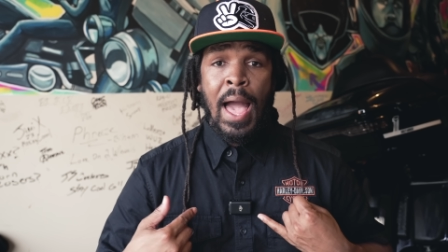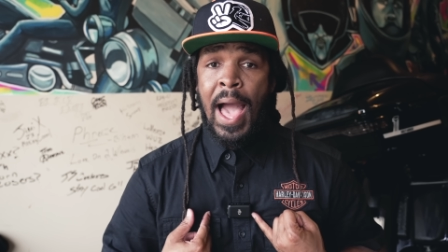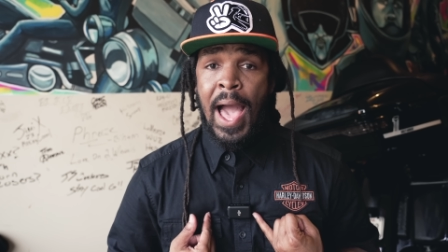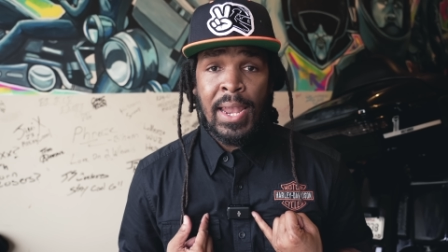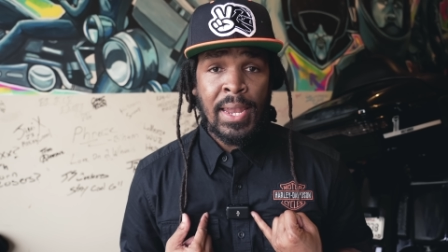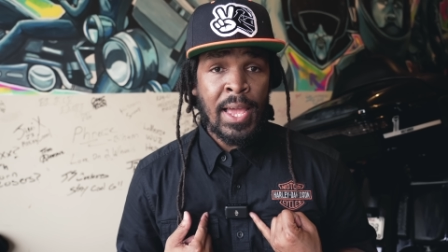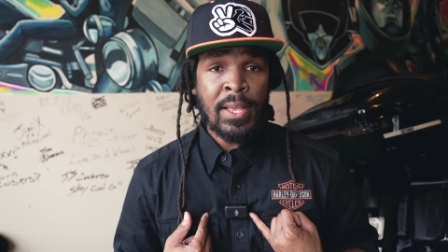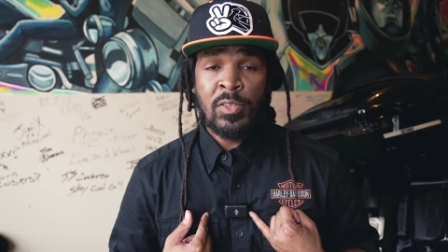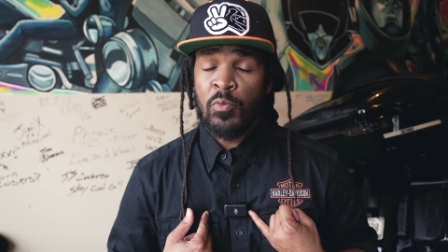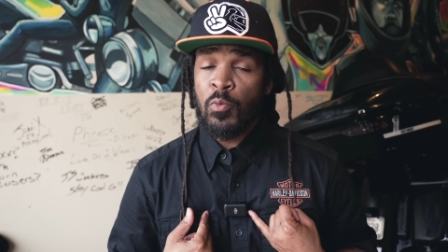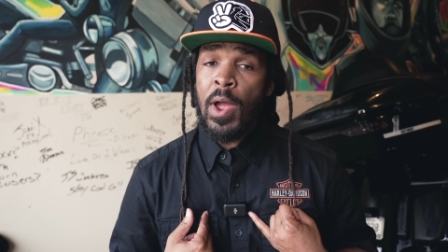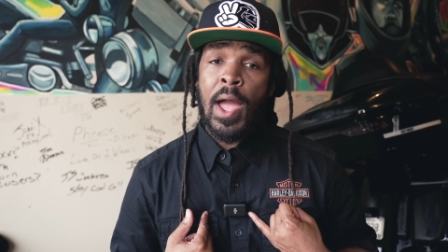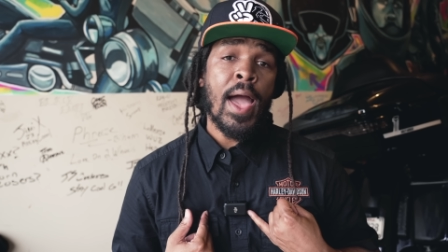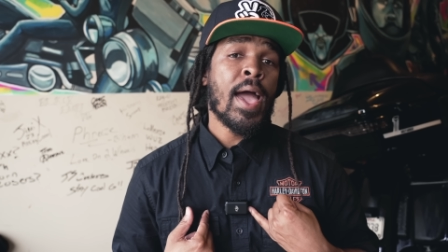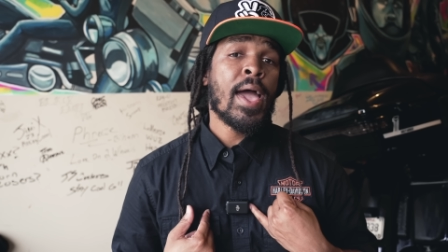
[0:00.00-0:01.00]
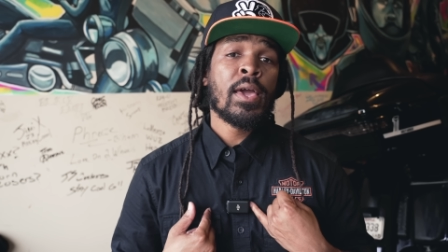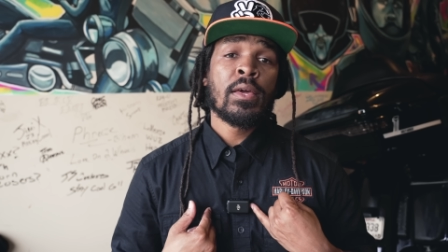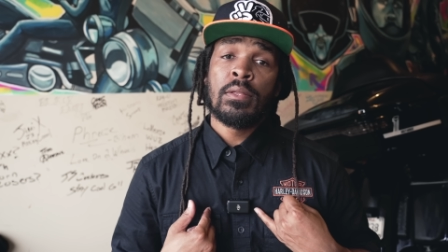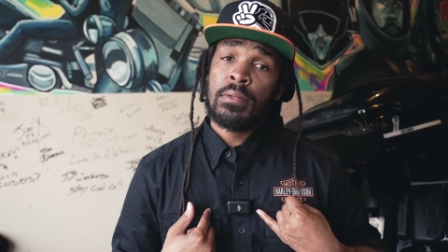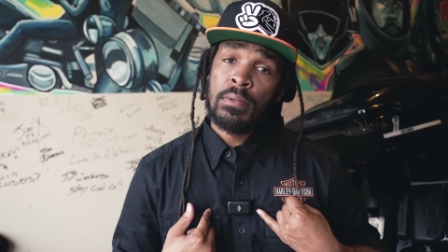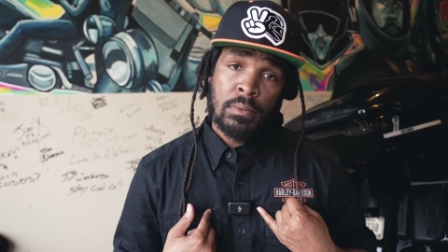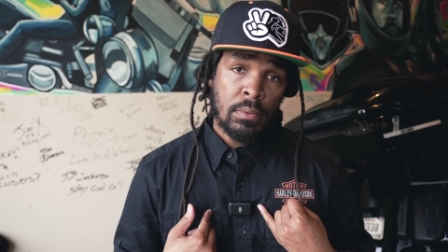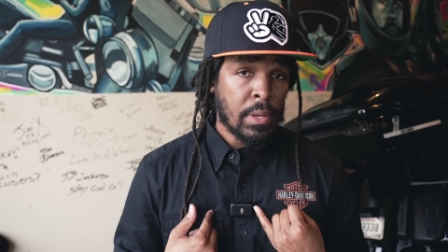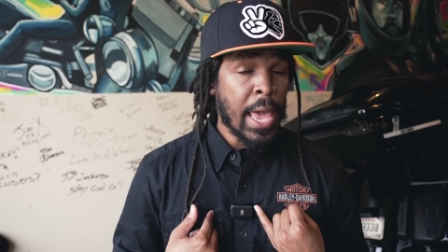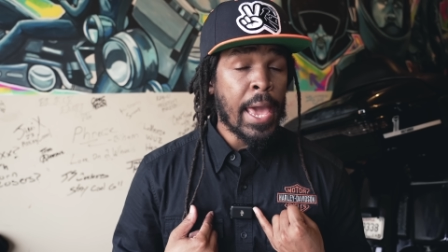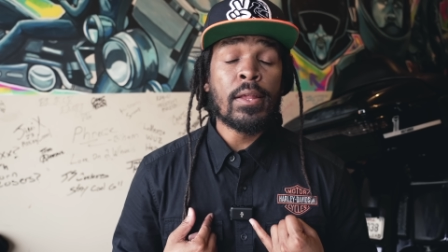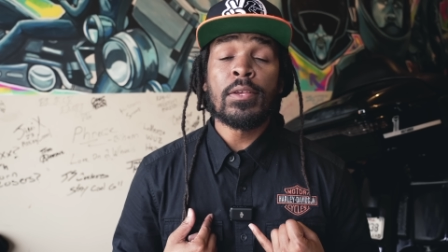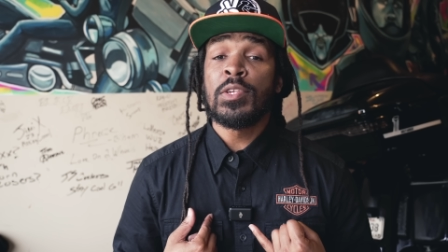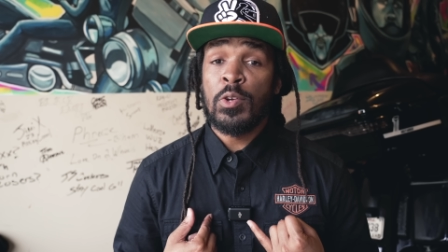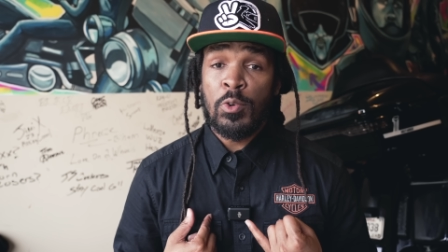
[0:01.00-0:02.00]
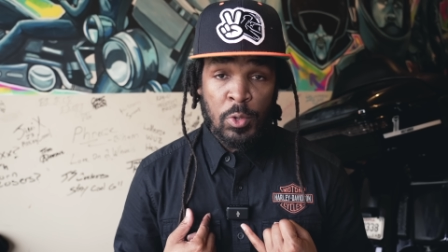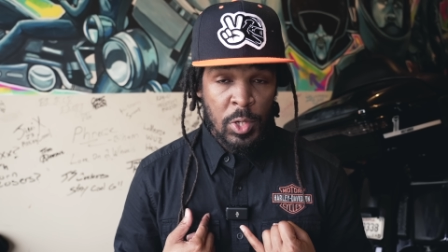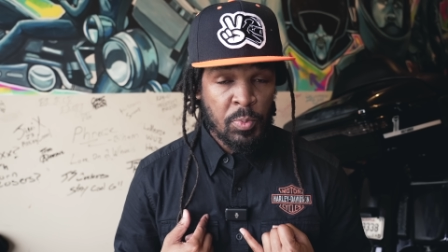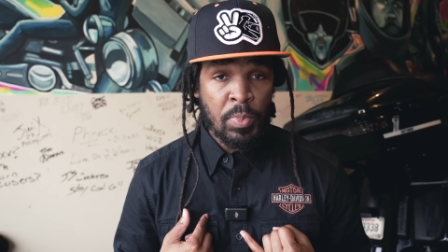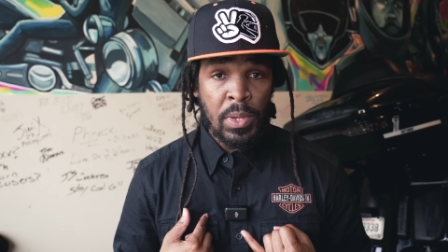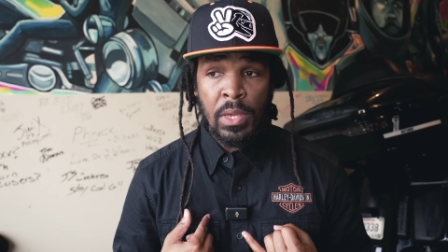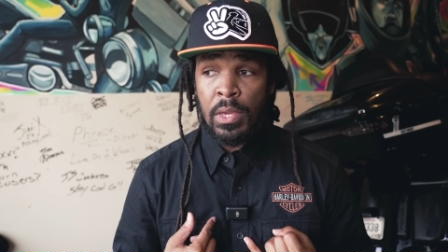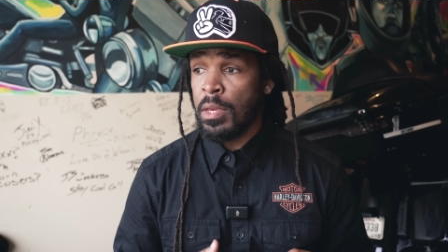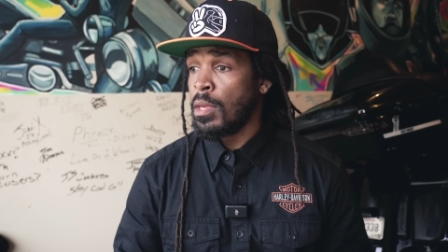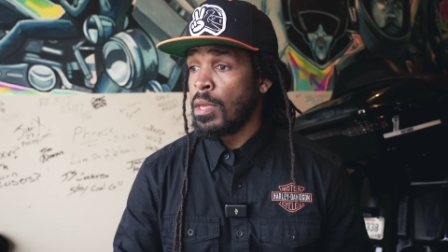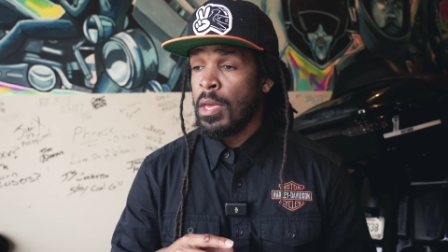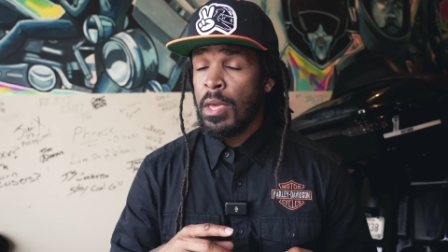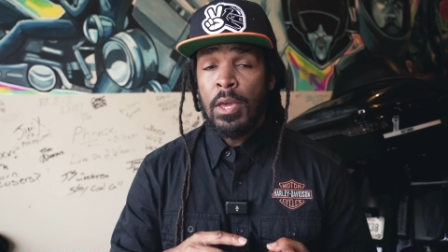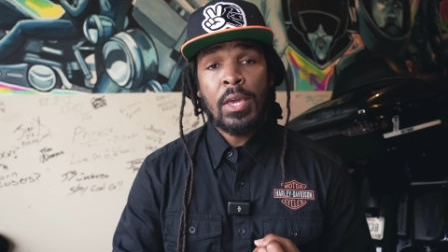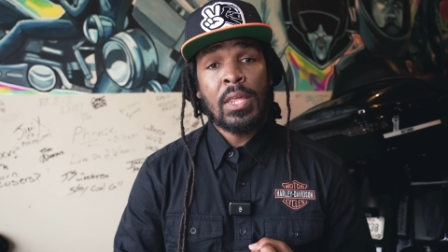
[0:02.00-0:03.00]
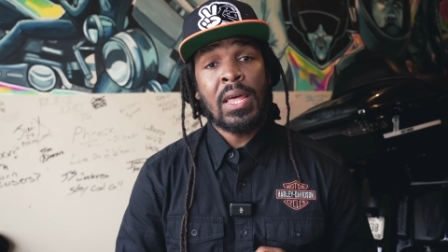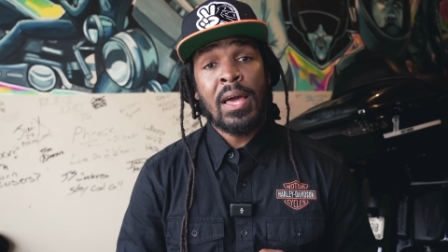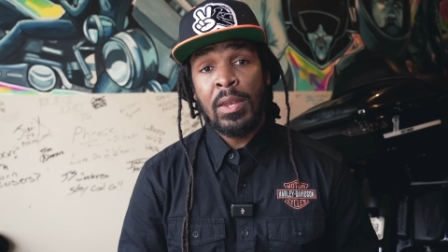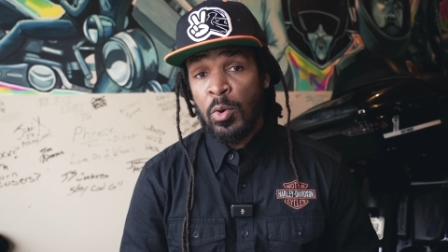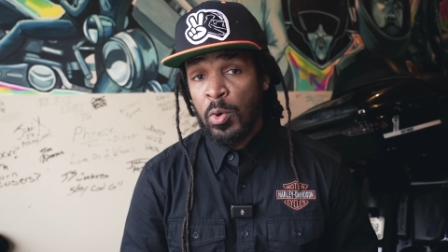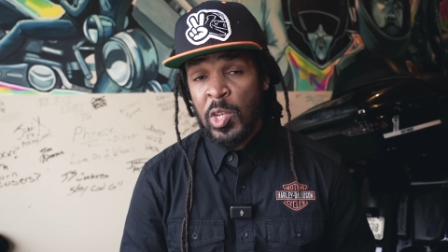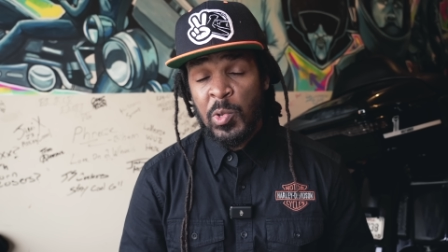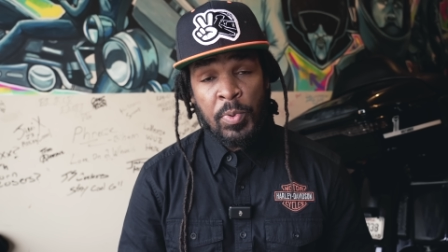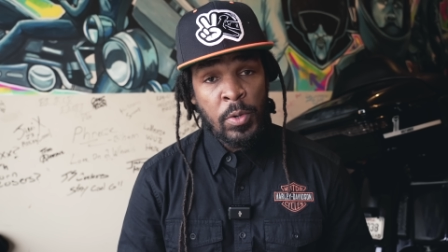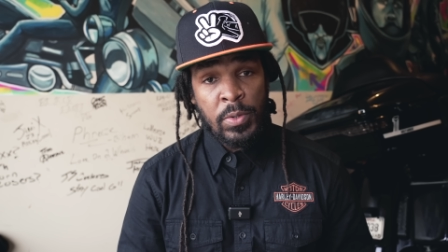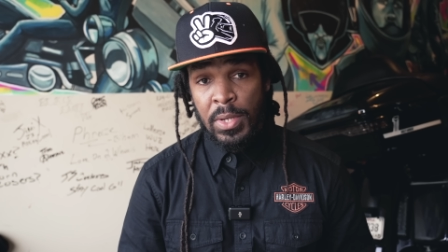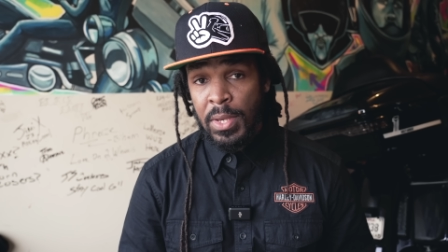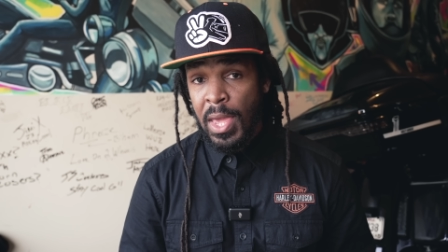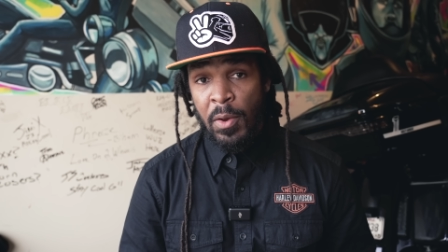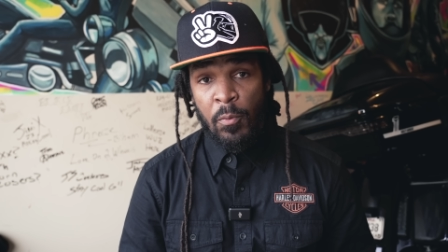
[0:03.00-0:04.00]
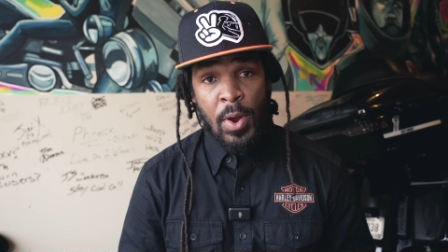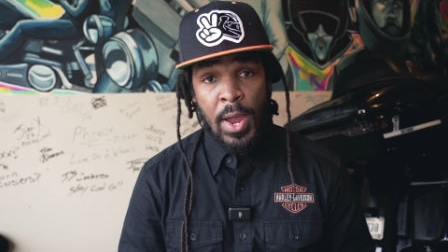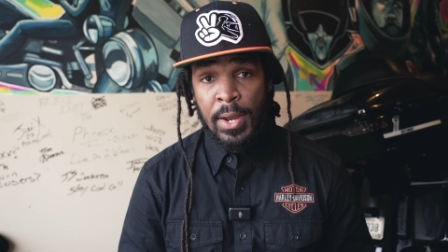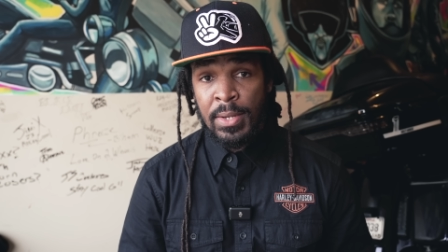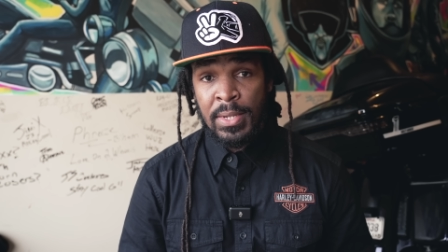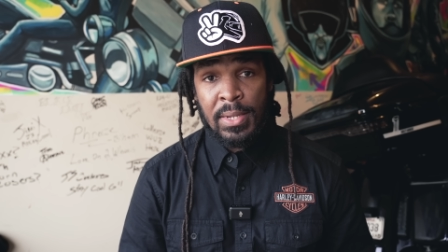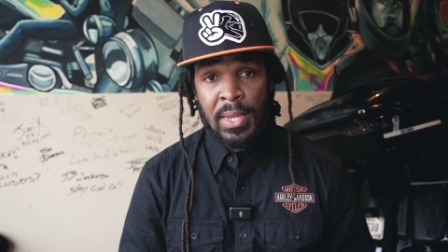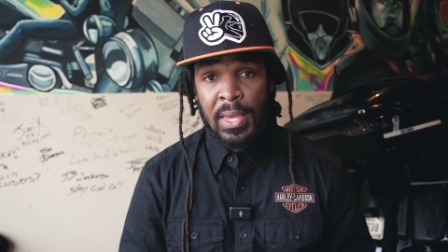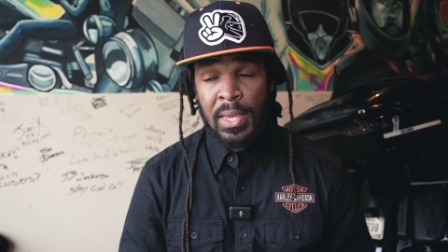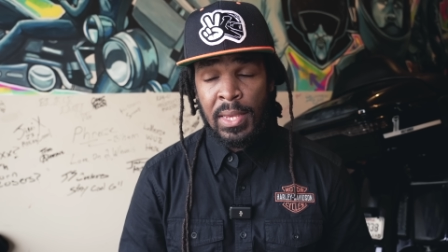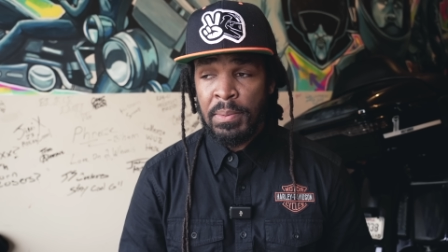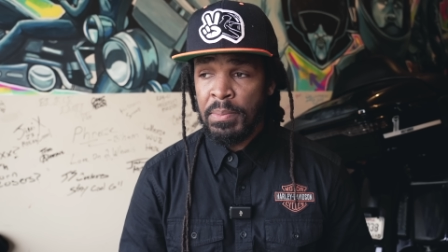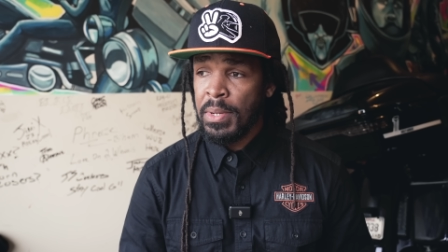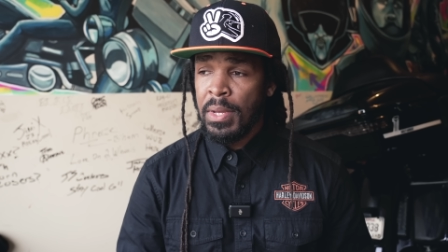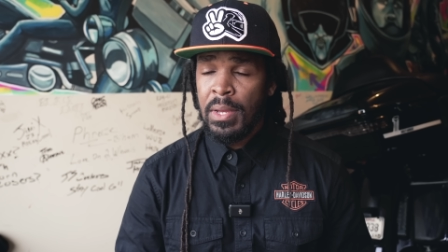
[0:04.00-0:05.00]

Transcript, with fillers: I like to ride at a certain speed, and I know this person can't ride the same,